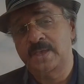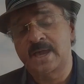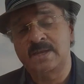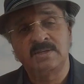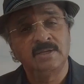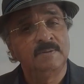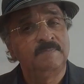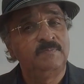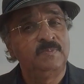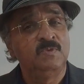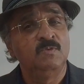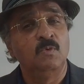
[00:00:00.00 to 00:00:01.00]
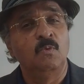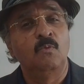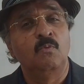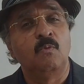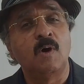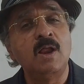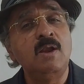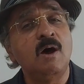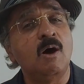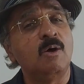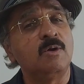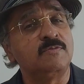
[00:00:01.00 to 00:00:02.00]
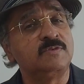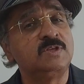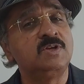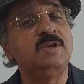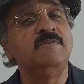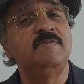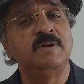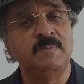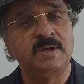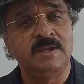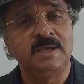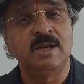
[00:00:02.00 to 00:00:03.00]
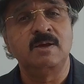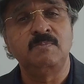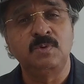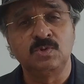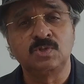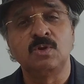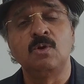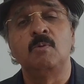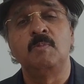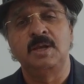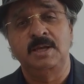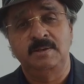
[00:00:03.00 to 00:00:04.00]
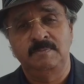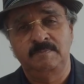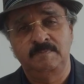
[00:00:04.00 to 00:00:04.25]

that 1 out of 3 women get abused globally.